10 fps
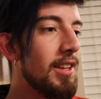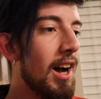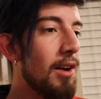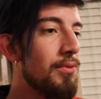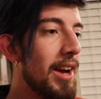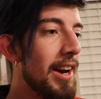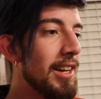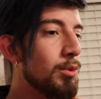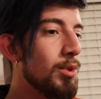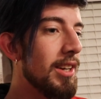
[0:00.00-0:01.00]
uh,
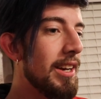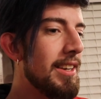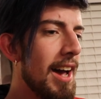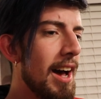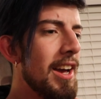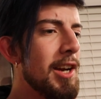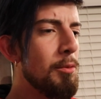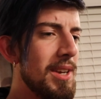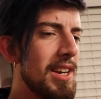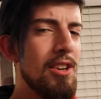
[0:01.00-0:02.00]
FedEx was like, yeah,
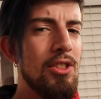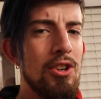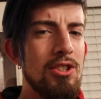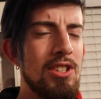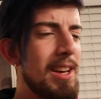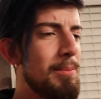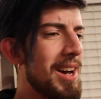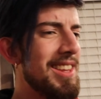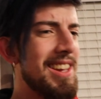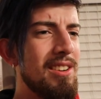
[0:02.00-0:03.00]
it'll be here Thursday
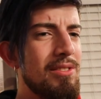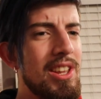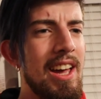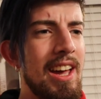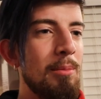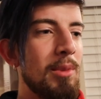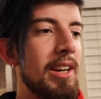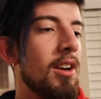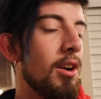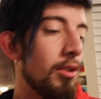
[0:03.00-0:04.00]
by the end of the day. I'm
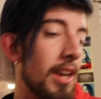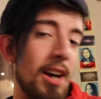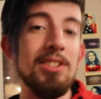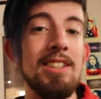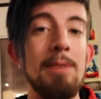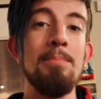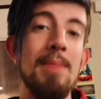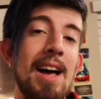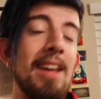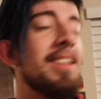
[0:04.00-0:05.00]
like, okay, I'll skip
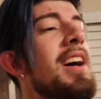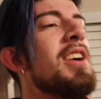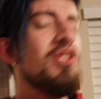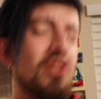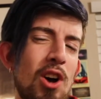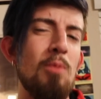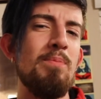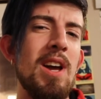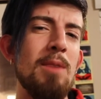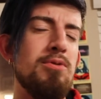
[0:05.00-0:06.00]
math. No
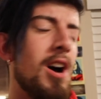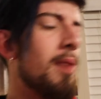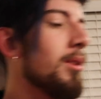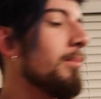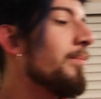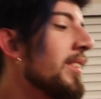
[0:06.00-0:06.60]
big problem.